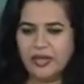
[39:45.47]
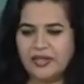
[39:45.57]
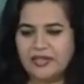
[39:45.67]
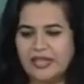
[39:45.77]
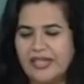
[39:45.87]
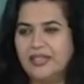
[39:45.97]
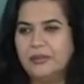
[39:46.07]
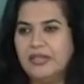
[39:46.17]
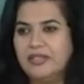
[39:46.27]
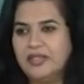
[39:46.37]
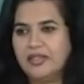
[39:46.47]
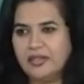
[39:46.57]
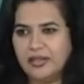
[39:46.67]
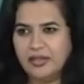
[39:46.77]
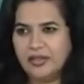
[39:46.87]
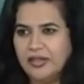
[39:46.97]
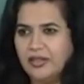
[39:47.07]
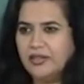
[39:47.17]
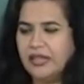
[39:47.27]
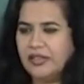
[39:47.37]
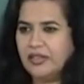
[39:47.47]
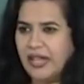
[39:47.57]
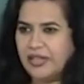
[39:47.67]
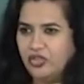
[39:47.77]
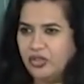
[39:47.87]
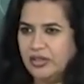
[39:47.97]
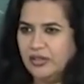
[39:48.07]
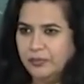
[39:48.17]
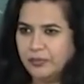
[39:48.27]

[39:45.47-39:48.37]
is an enigmatic in intellectual